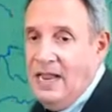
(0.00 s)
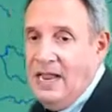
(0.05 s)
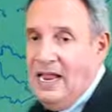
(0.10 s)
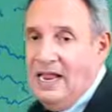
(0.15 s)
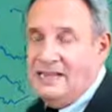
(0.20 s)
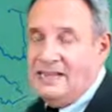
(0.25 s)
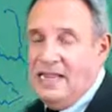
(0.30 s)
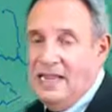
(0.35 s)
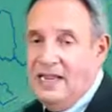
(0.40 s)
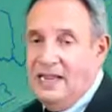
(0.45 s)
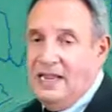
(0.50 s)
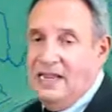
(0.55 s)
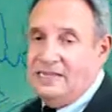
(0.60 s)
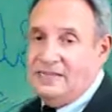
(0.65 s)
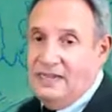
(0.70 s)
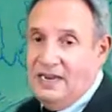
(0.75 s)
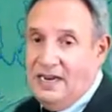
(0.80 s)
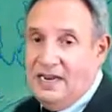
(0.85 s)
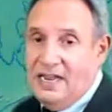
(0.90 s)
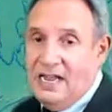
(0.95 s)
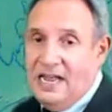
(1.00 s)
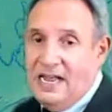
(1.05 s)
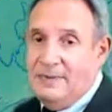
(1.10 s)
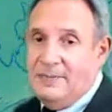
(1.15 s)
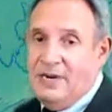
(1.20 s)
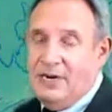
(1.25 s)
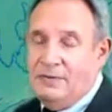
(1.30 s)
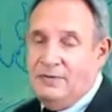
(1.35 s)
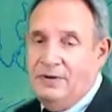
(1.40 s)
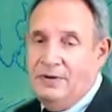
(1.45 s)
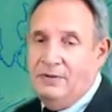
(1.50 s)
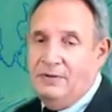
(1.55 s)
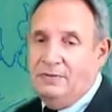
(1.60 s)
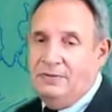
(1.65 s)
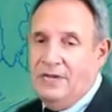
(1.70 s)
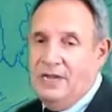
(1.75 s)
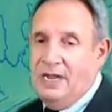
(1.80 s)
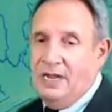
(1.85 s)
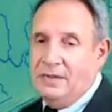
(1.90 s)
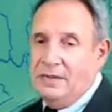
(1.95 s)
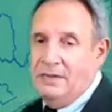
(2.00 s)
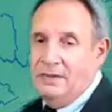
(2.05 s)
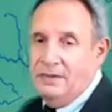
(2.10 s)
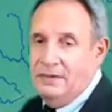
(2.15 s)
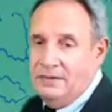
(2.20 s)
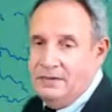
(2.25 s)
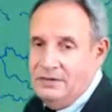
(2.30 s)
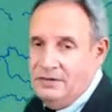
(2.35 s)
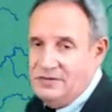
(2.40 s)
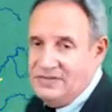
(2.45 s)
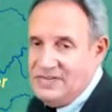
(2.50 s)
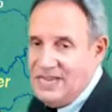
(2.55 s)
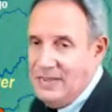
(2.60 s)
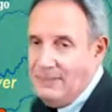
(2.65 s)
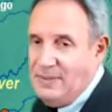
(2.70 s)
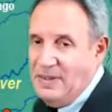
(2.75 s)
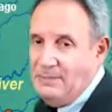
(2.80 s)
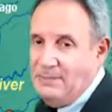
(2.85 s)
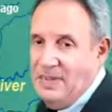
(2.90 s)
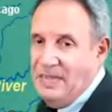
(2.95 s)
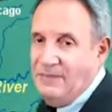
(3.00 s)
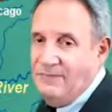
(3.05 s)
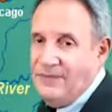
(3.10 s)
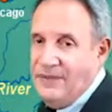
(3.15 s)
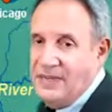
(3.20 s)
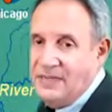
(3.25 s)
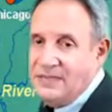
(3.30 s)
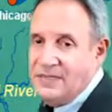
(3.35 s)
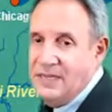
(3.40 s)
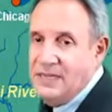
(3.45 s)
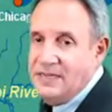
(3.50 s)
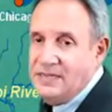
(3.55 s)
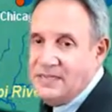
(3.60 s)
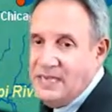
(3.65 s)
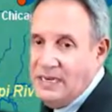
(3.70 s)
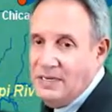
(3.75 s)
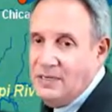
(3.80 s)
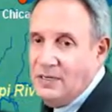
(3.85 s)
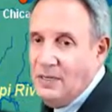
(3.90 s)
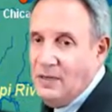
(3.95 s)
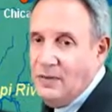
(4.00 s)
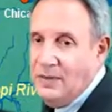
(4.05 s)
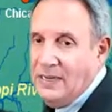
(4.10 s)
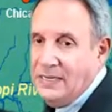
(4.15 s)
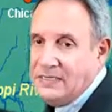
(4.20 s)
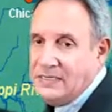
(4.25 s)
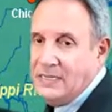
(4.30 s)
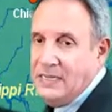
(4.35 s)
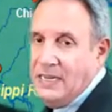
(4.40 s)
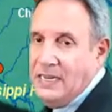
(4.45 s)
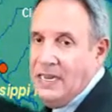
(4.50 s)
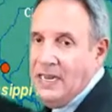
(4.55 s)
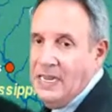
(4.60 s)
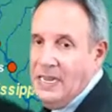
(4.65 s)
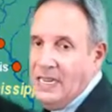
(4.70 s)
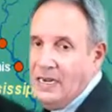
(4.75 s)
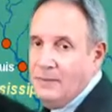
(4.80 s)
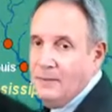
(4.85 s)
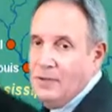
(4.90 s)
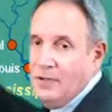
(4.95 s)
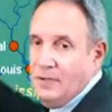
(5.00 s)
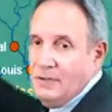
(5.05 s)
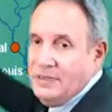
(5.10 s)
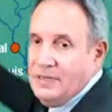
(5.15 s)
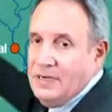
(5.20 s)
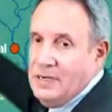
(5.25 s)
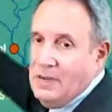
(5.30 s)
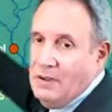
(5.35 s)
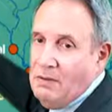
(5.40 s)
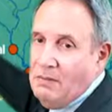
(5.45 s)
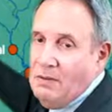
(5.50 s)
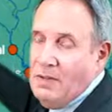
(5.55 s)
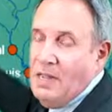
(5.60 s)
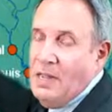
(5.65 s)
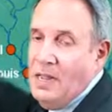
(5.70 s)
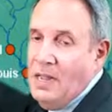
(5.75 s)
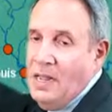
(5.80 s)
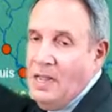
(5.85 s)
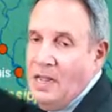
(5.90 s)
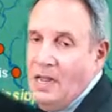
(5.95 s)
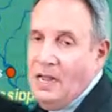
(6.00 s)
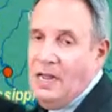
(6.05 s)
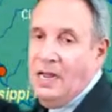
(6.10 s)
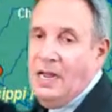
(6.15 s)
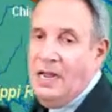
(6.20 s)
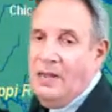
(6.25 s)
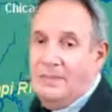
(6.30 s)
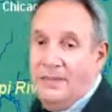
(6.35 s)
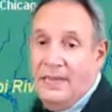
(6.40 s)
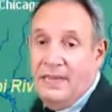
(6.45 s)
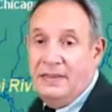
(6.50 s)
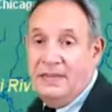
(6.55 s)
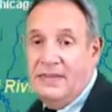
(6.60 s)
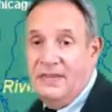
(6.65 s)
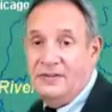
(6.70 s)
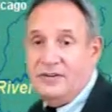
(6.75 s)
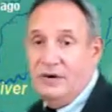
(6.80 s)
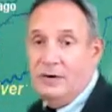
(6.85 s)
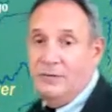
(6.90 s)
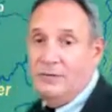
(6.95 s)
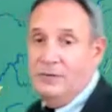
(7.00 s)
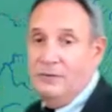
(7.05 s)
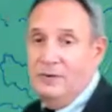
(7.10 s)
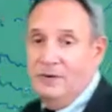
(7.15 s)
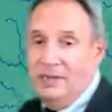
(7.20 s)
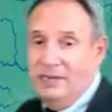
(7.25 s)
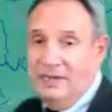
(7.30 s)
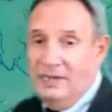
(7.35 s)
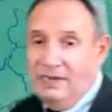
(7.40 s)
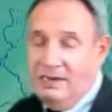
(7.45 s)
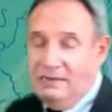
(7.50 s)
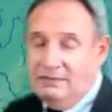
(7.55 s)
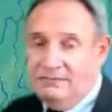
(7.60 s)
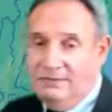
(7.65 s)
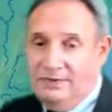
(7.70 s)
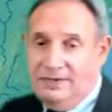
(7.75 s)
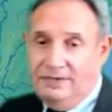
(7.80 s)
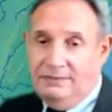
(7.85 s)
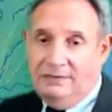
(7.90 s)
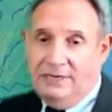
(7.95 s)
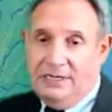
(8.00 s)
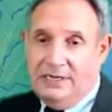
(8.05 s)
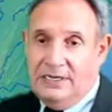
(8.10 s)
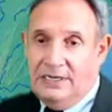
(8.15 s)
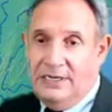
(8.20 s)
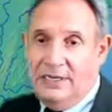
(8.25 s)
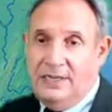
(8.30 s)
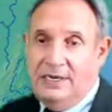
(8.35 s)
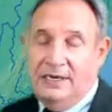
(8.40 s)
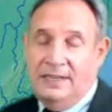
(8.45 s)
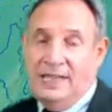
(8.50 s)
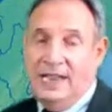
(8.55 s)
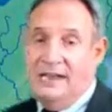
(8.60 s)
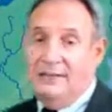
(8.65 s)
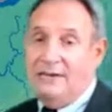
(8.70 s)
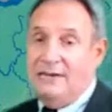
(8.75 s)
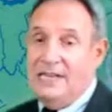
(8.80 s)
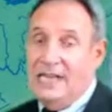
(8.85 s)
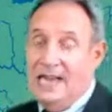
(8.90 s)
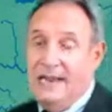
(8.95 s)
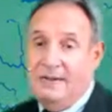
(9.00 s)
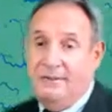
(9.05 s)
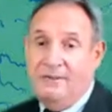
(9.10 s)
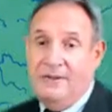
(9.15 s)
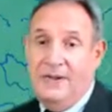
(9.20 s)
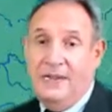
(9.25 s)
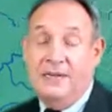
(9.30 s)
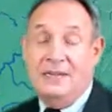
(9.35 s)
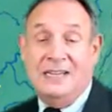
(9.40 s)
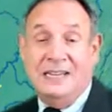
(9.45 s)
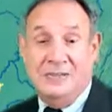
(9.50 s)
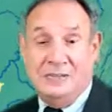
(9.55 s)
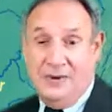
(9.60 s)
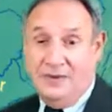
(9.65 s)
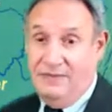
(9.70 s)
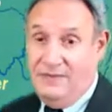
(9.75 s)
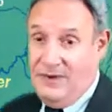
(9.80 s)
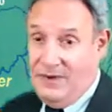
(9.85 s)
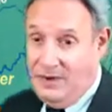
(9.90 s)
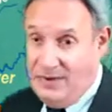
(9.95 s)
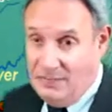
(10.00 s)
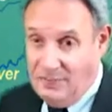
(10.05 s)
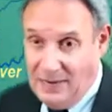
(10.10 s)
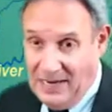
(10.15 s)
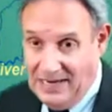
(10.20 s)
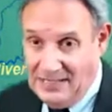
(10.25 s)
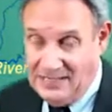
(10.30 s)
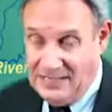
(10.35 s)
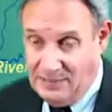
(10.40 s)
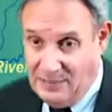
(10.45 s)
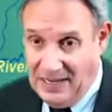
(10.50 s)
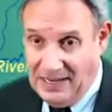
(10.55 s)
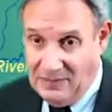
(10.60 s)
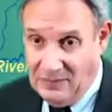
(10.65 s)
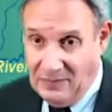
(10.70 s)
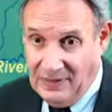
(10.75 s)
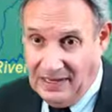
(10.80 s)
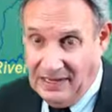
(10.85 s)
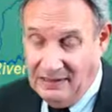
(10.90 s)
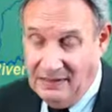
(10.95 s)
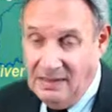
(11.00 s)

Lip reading: the economy grew, look, you stop at Memphis, St. Louis, Hannibal, you know? And these are really, really, really good. They have a lot of fun. These are very pricey, by the way.